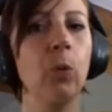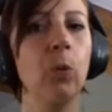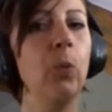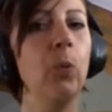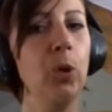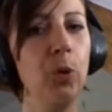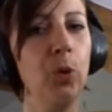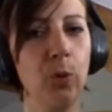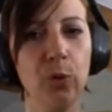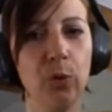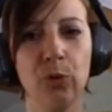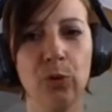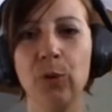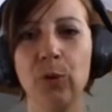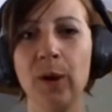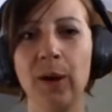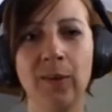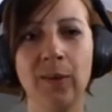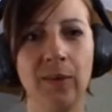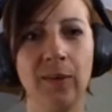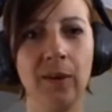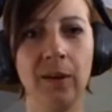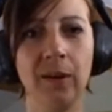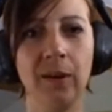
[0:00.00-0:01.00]
we also
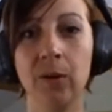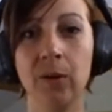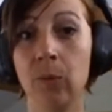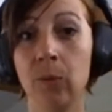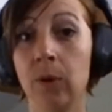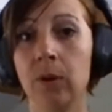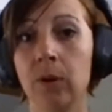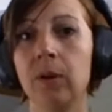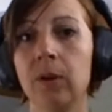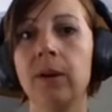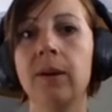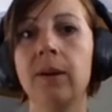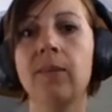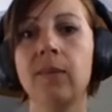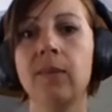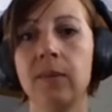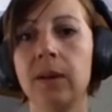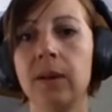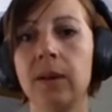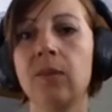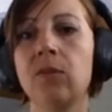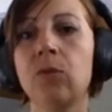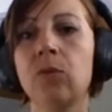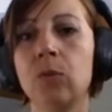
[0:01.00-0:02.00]
had the idea, well,
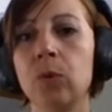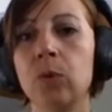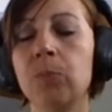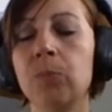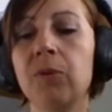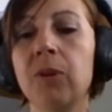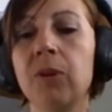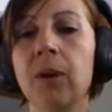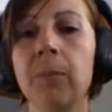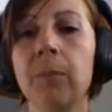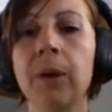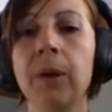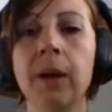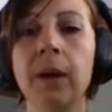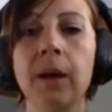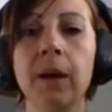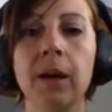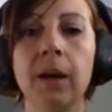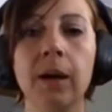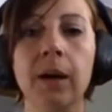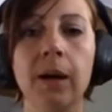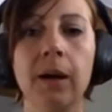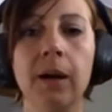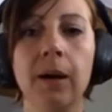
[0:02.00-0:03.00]
let's group them.
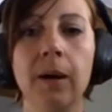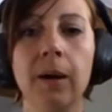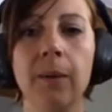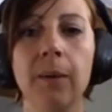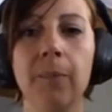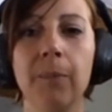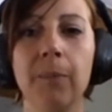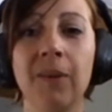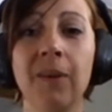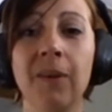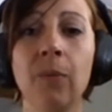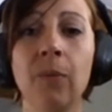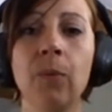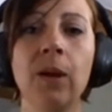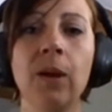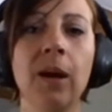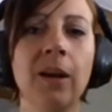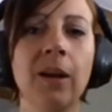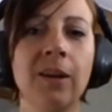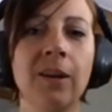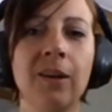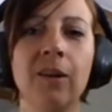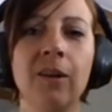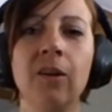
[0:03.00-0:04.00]
But then we
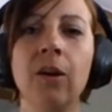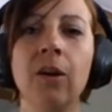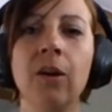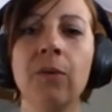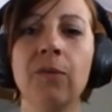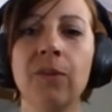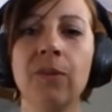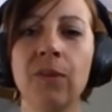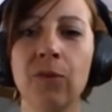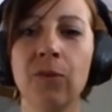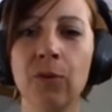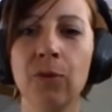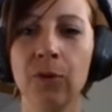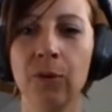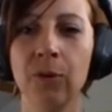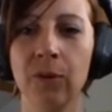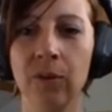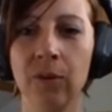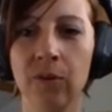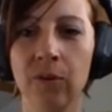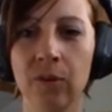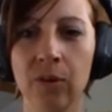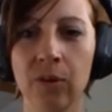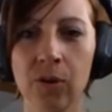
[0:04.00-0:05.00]
had a lot of internal
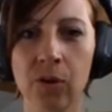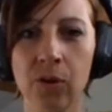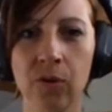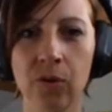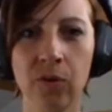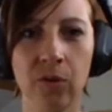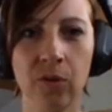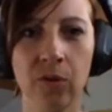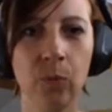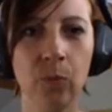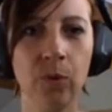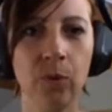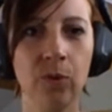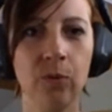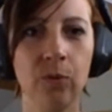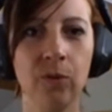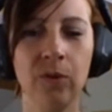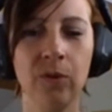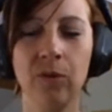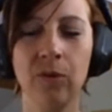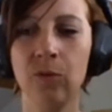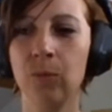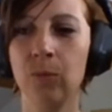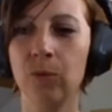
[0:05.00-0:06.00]
discussions.
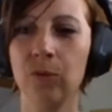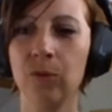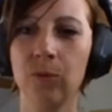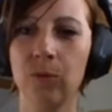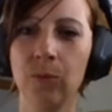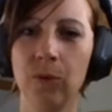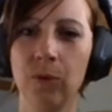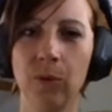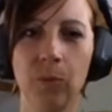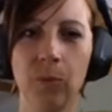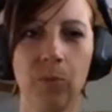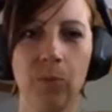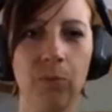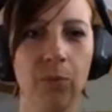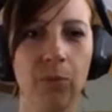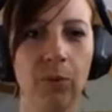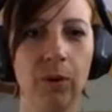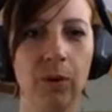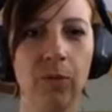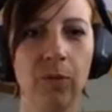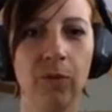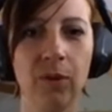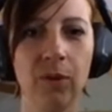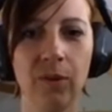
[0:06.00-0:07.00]
This was with a
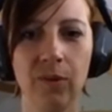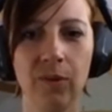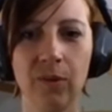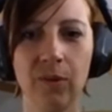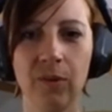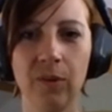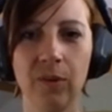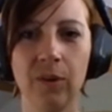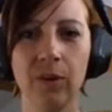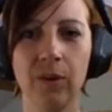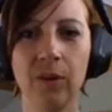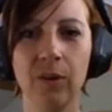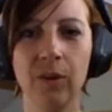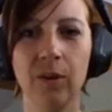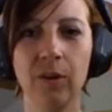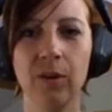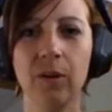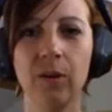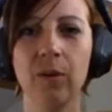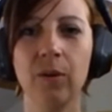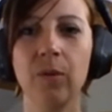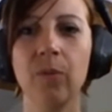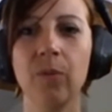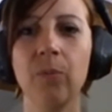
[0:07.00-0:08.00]
previous
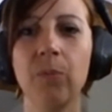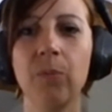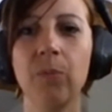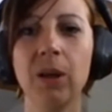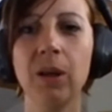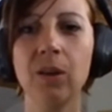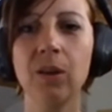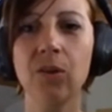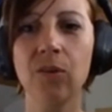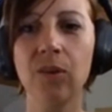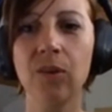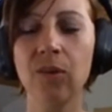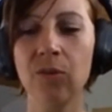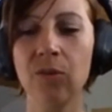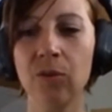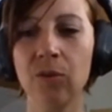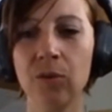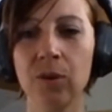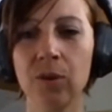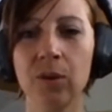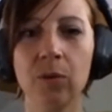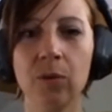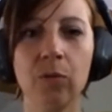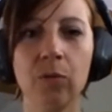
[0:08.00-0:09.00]
PhD
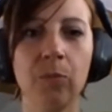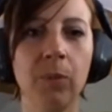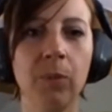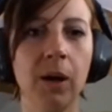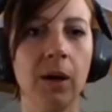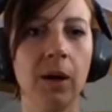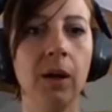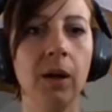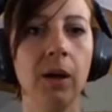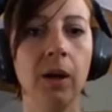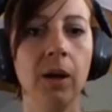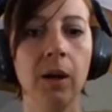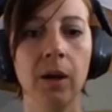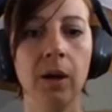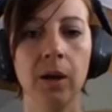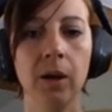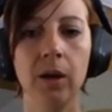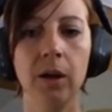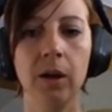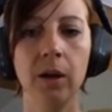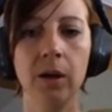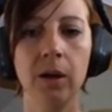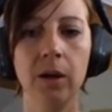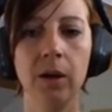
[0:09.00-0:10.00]
student of mine,
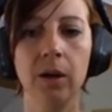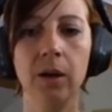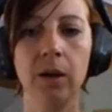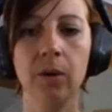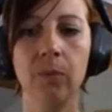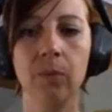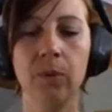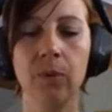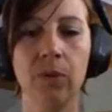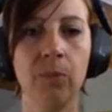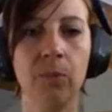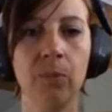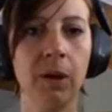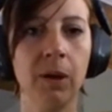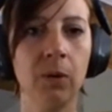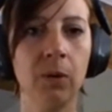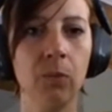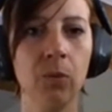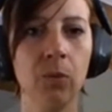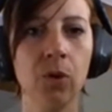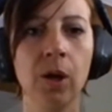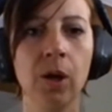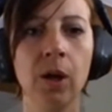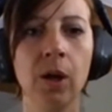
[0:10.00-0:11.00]
with
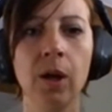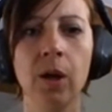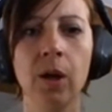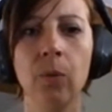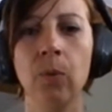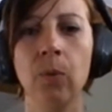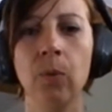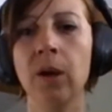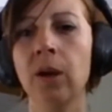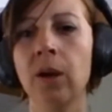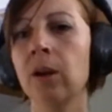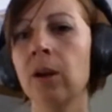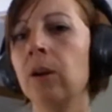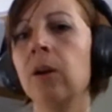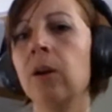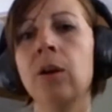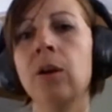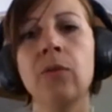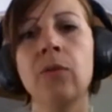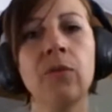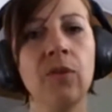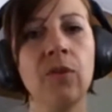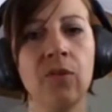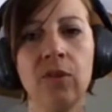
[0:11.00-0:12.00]
Mernush. We had a
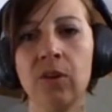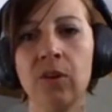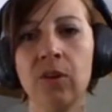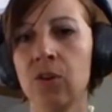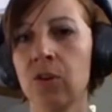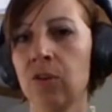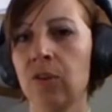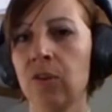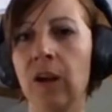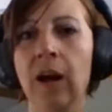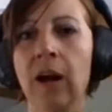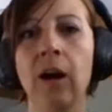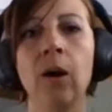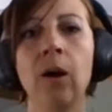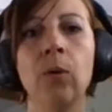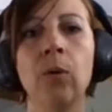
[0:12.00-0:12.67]
lot of discussions